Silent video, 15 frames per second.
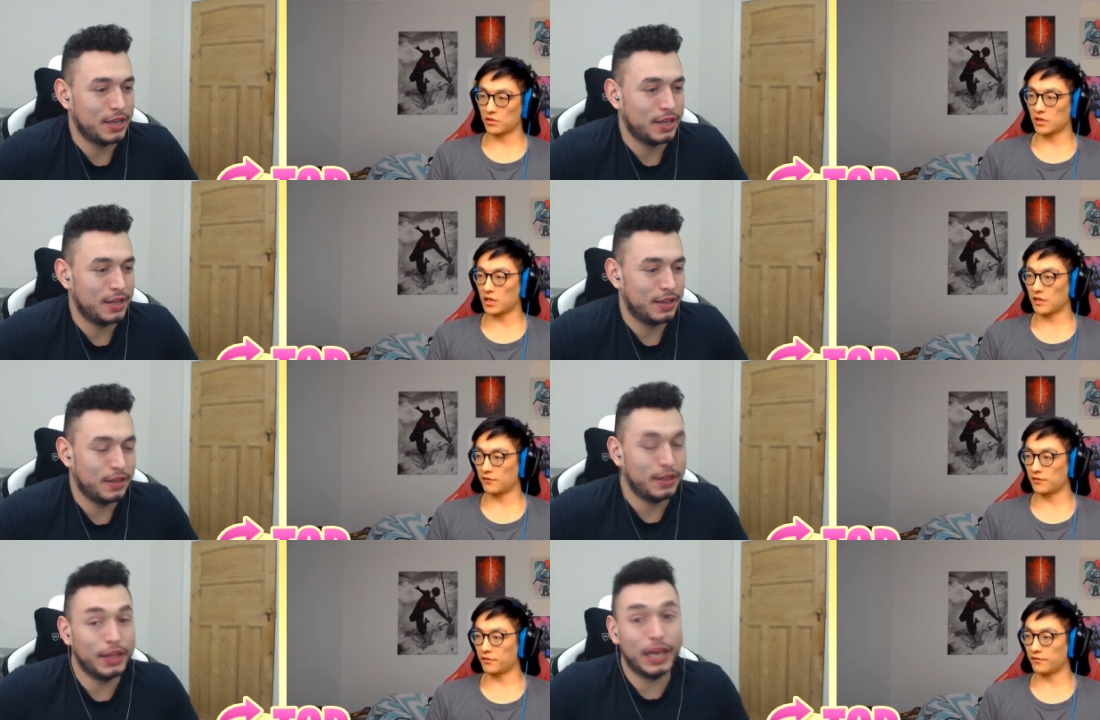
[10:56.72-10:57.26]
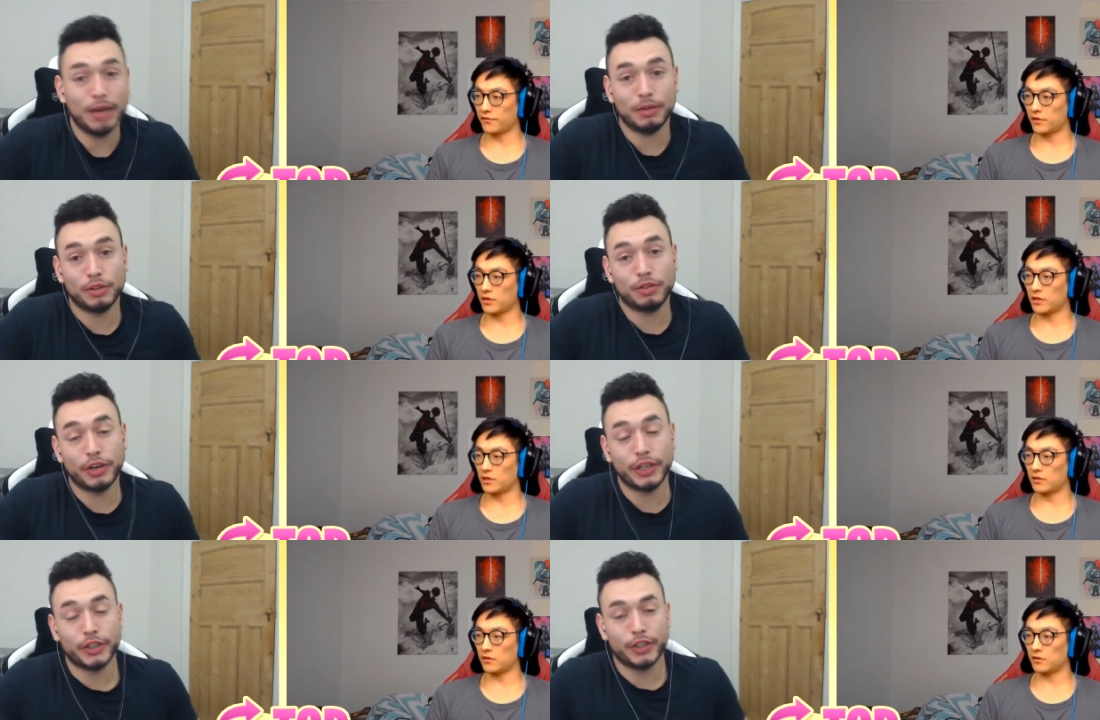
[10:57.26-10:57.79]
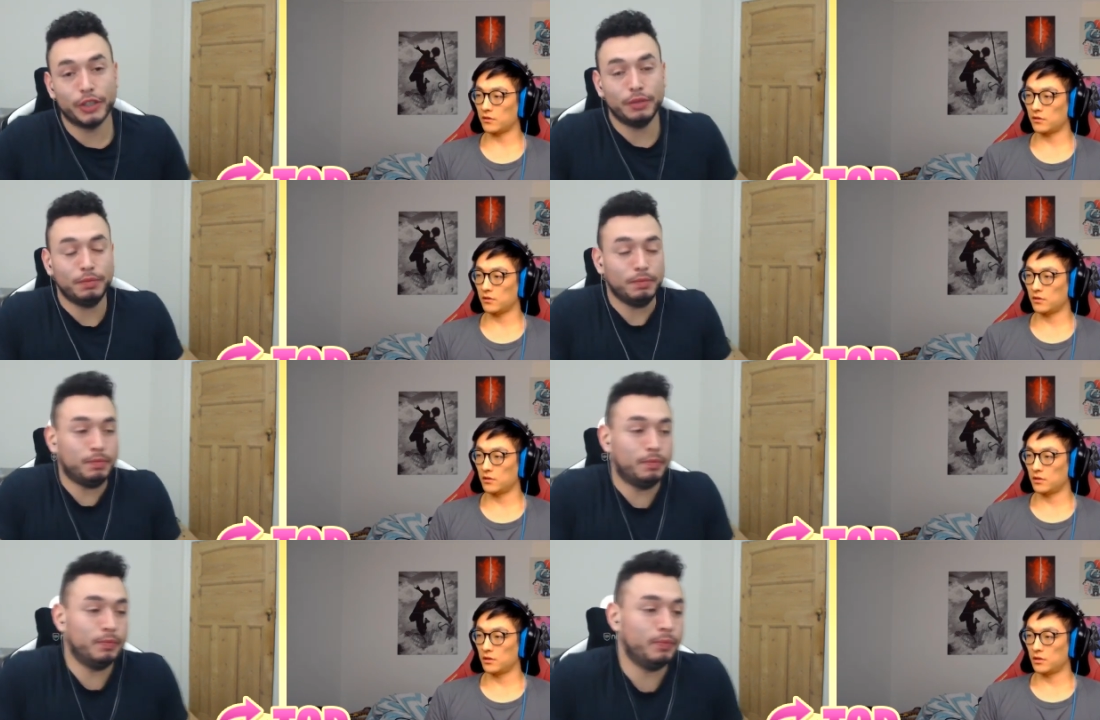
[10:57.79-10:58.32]
Speaker 1: to have to... Yeah, it's very true.
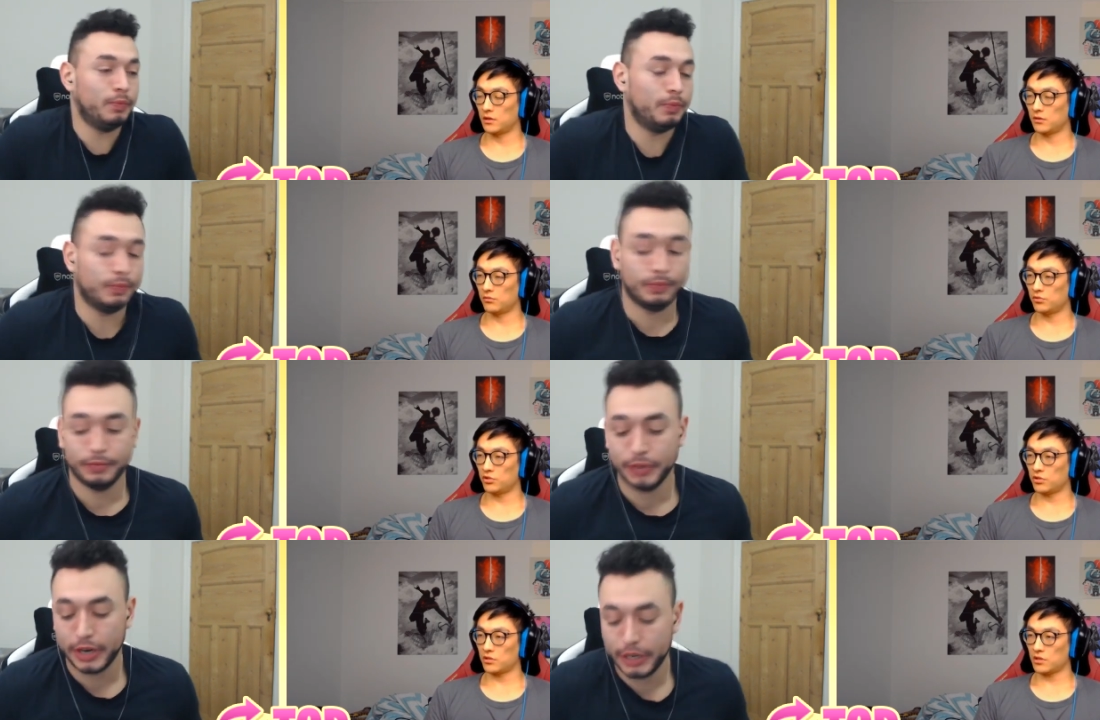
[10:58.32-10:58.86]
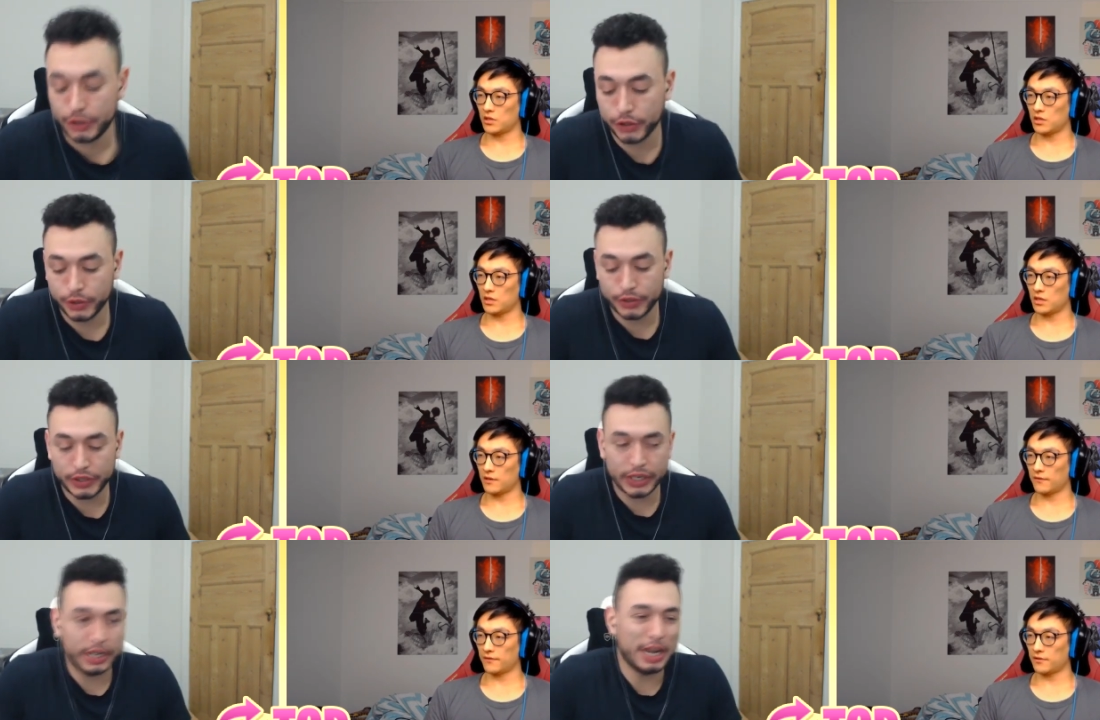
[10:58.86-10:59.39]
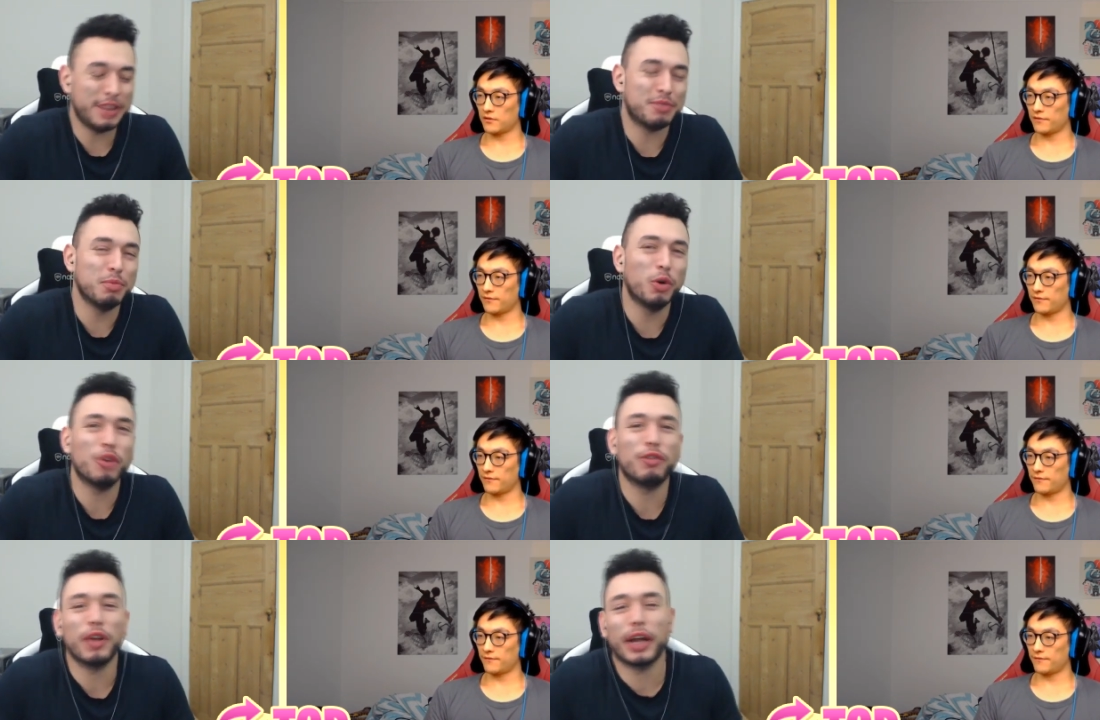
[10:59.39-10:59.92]
Very true indeed. It's
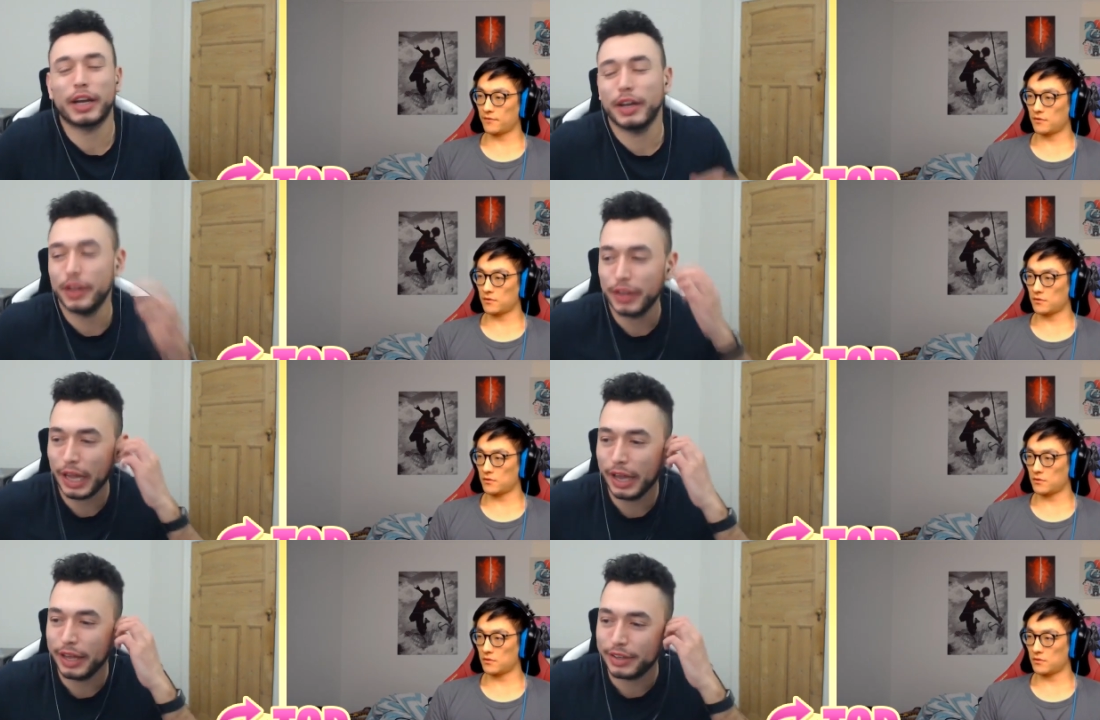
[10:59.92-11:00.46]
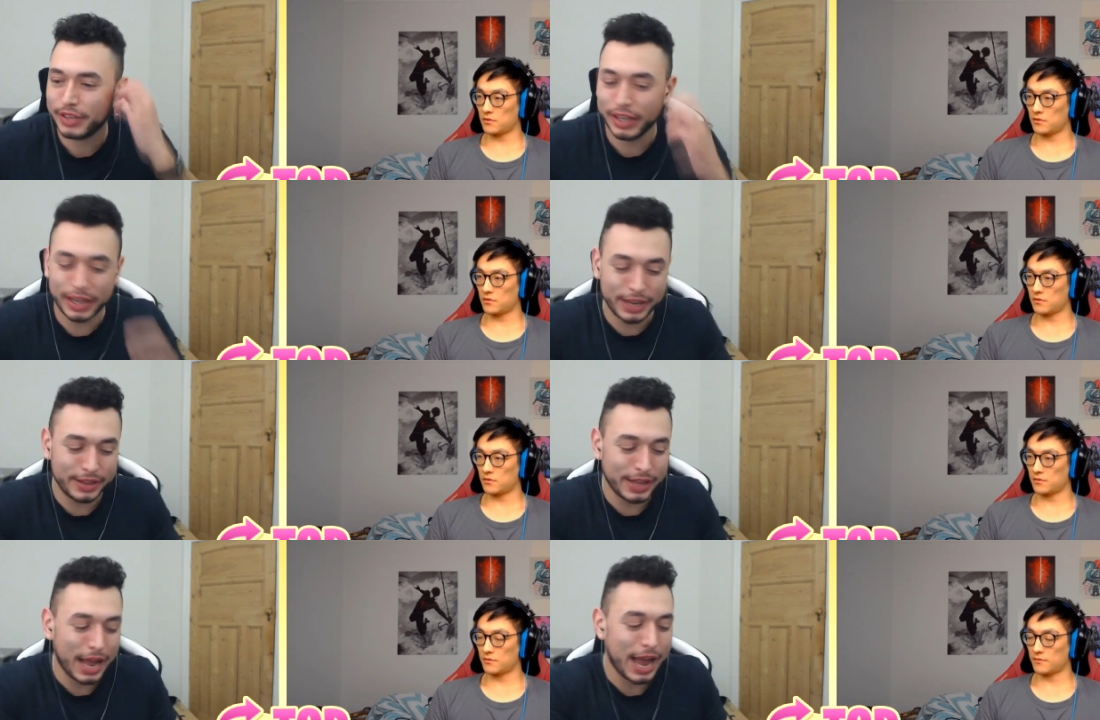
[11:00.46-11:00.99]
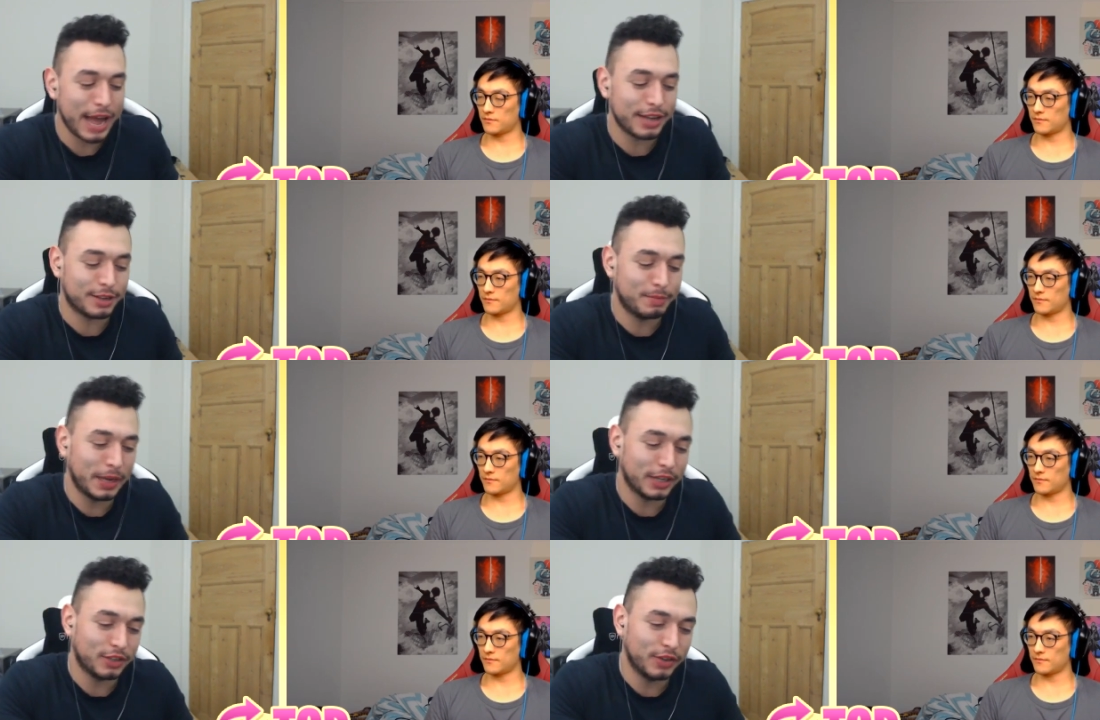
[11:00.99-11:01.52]
more of like a... It's a, in that
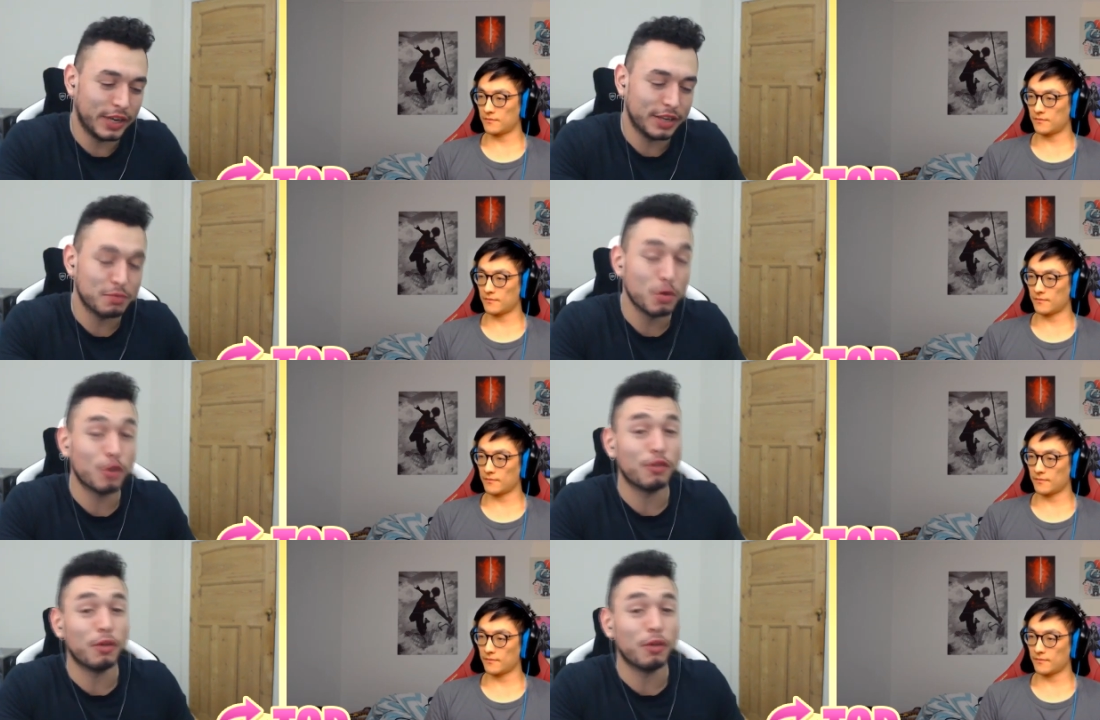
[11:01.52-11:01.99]
aspect of it, it's more of